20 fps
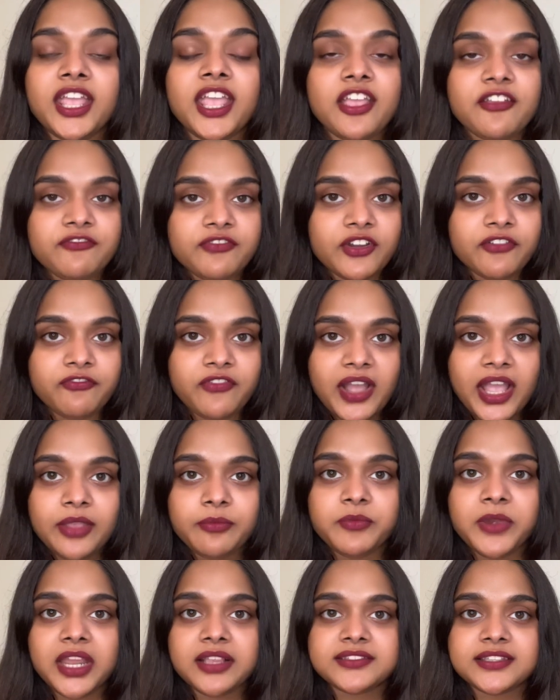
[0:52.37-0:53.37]
if a fire
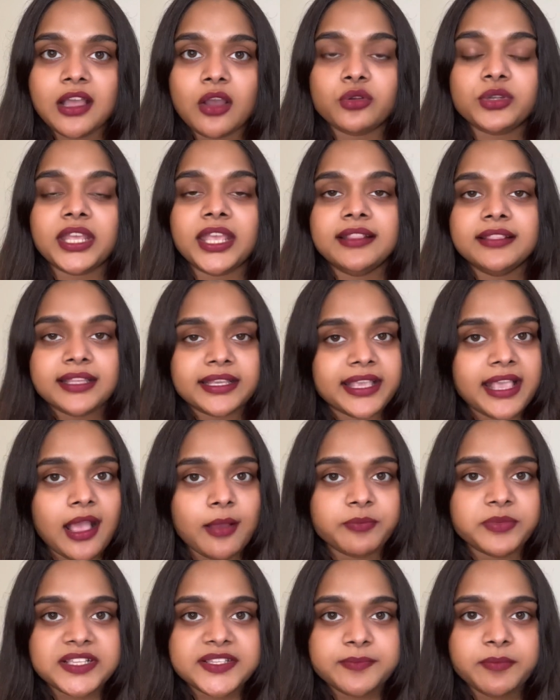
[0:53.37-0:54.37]
breaks out in the
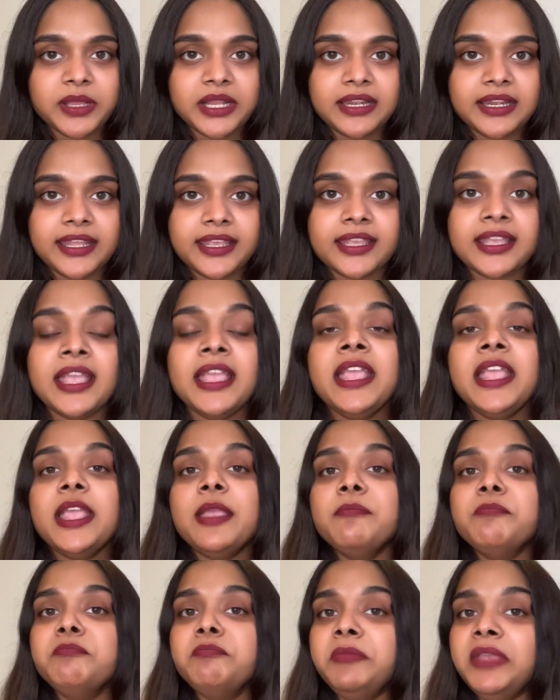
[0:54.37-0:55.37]
campus building,
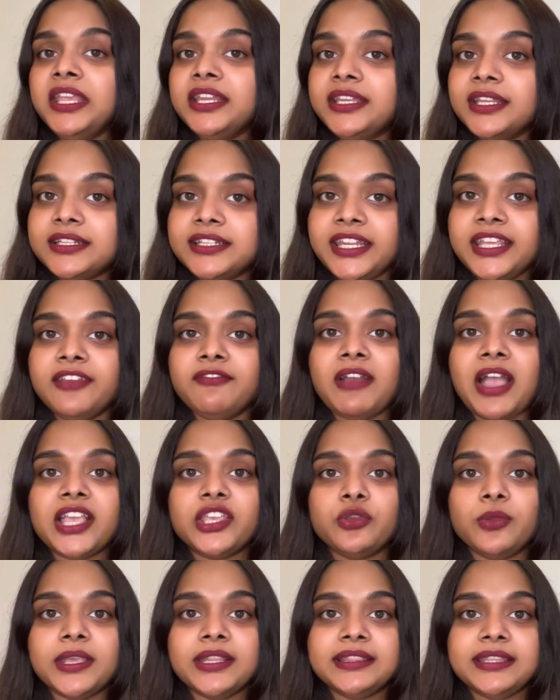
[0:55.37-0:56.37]
immediately
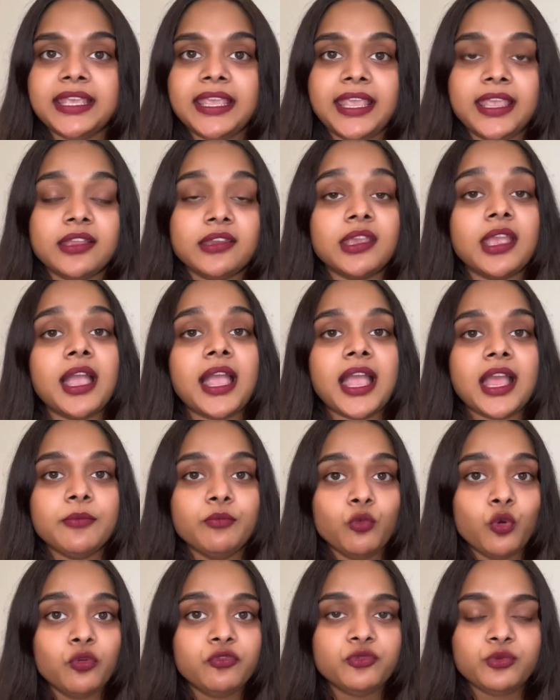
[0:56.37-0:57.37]
evacuate the area and
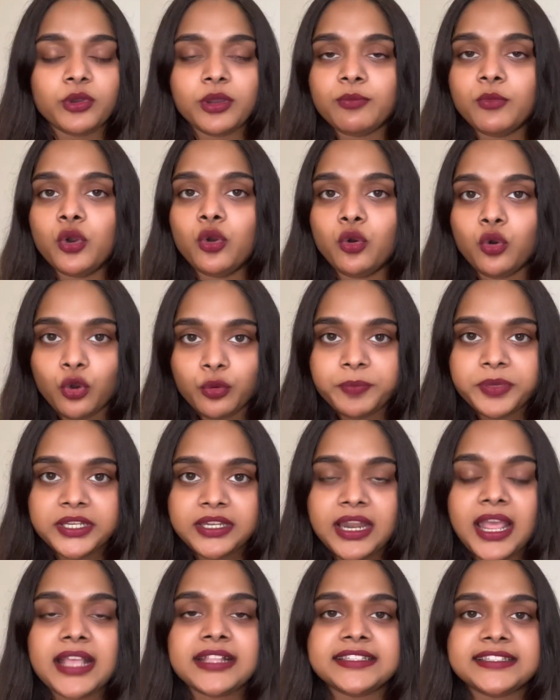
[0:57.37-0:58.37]
move to a more open and